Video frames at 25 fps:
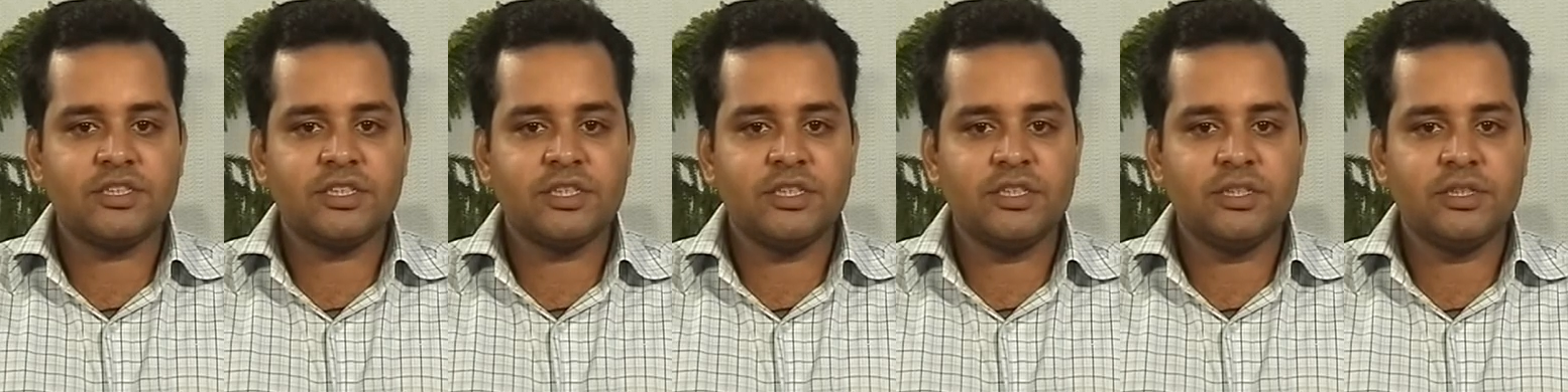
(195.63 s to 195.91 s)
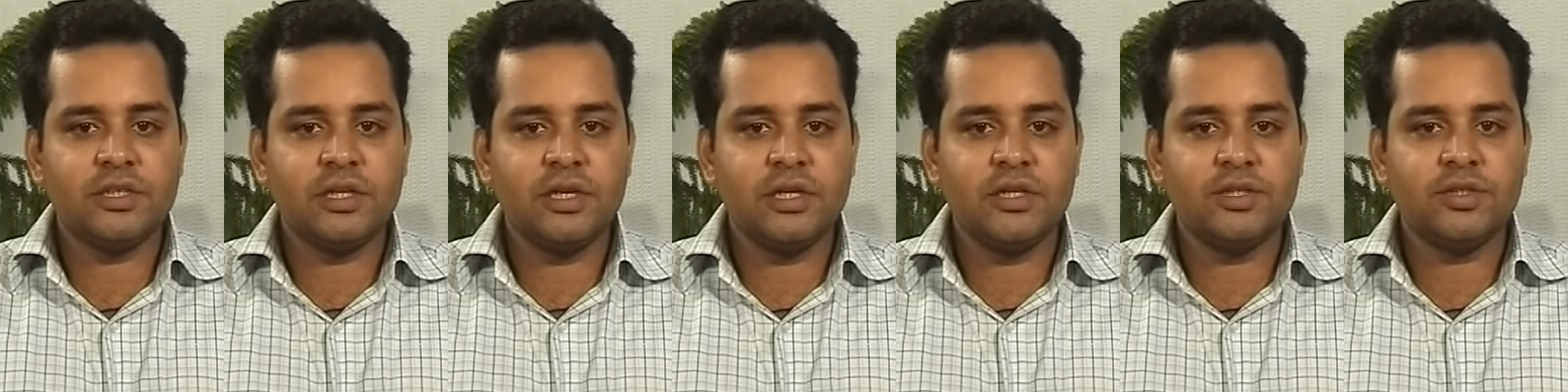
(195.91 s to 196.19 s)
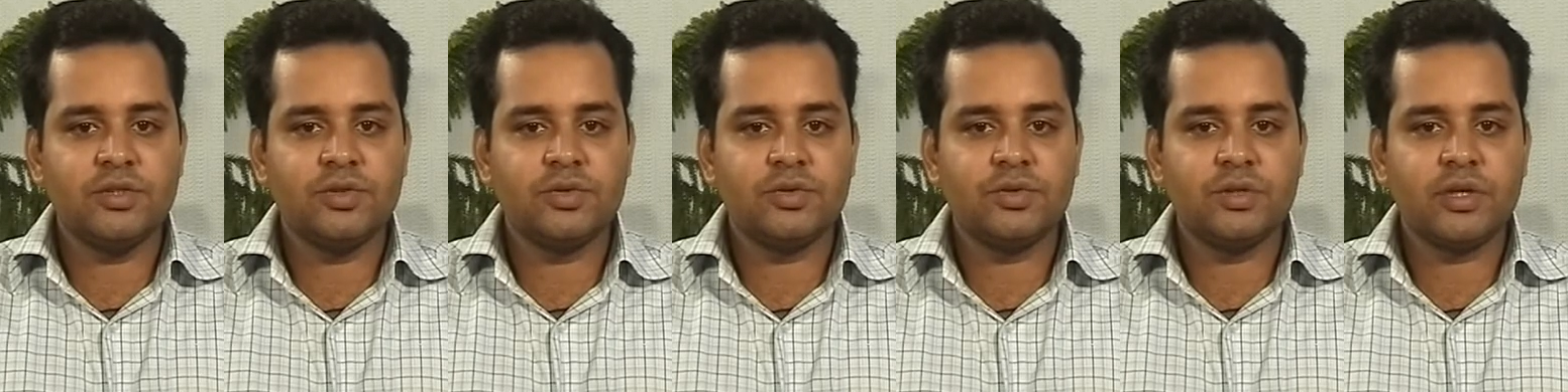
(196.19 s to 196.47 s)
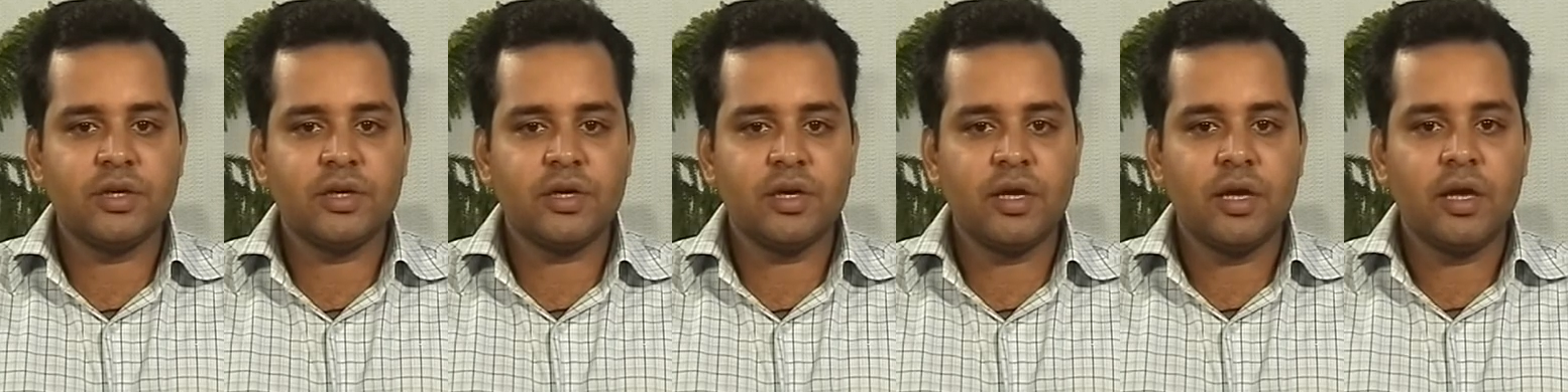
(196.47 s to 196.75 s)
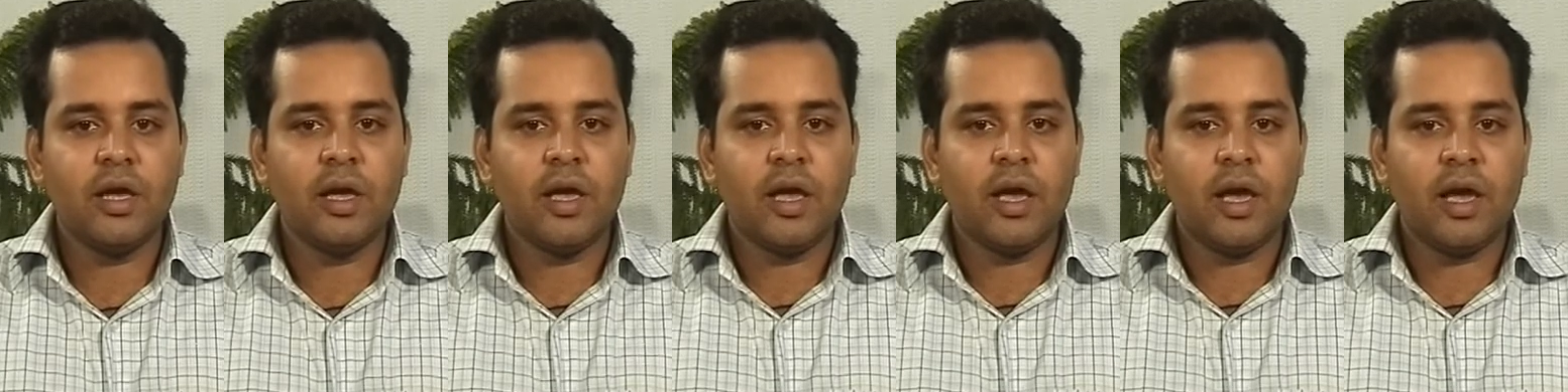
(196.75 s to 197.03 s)
easily using
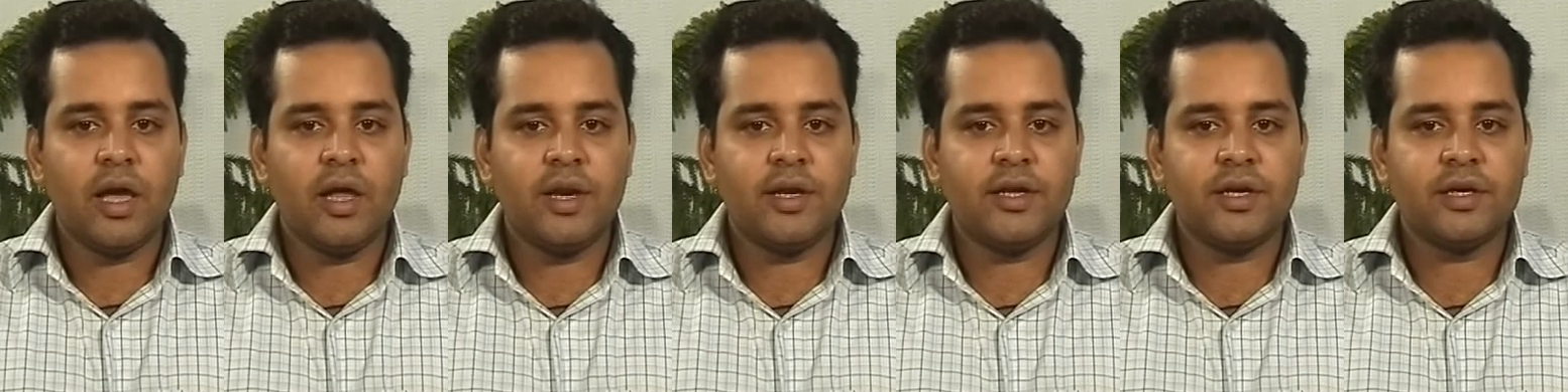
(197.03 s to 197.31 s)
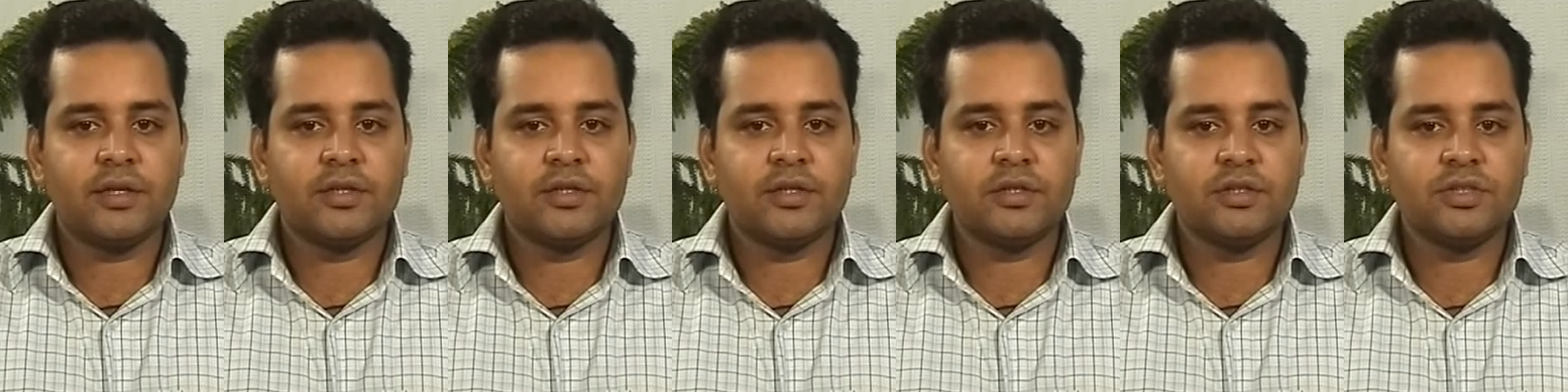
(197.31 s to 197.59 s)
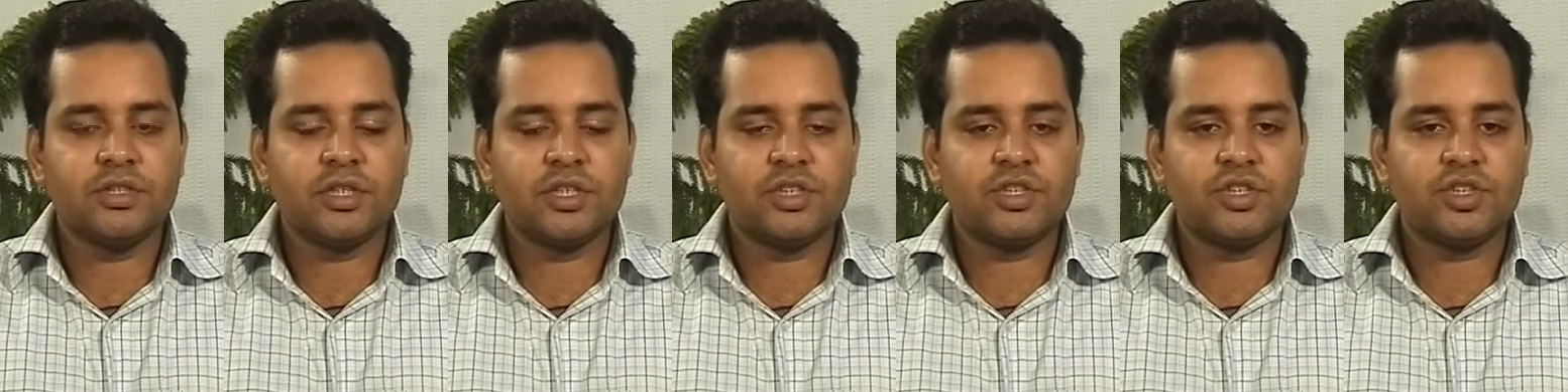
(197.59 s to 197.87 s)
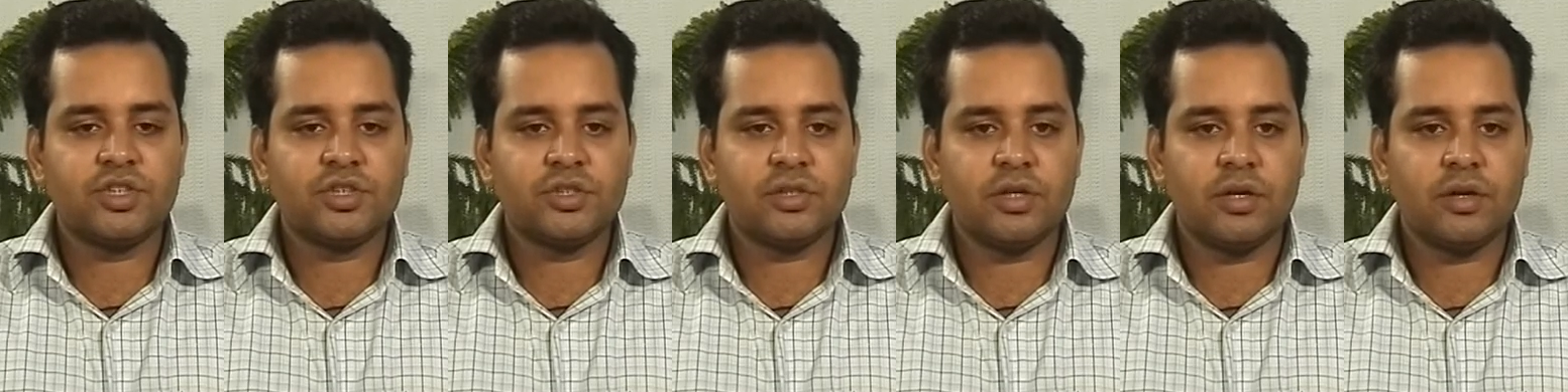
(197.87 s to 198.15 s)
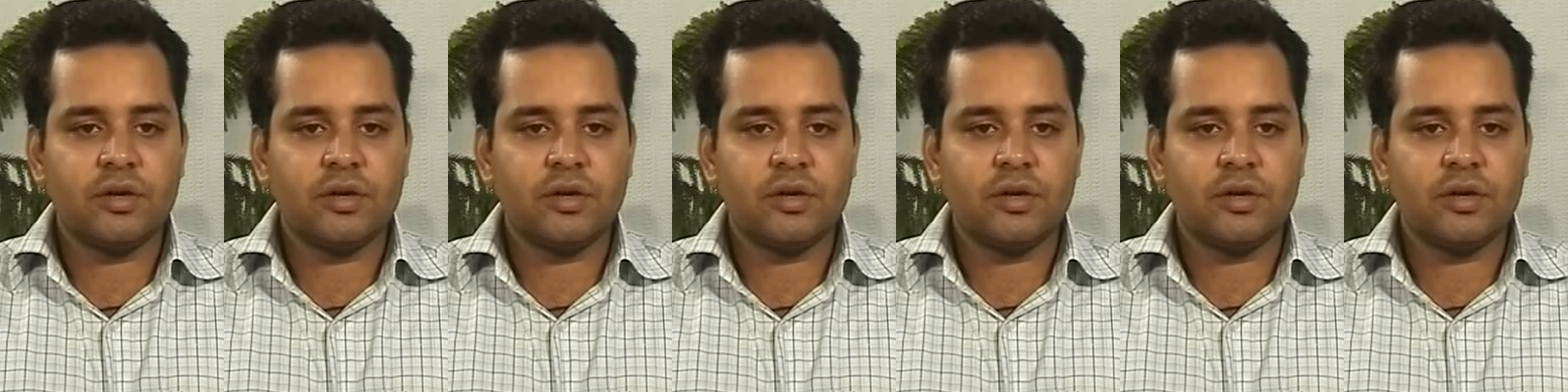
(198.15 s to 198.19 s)
any other search engine.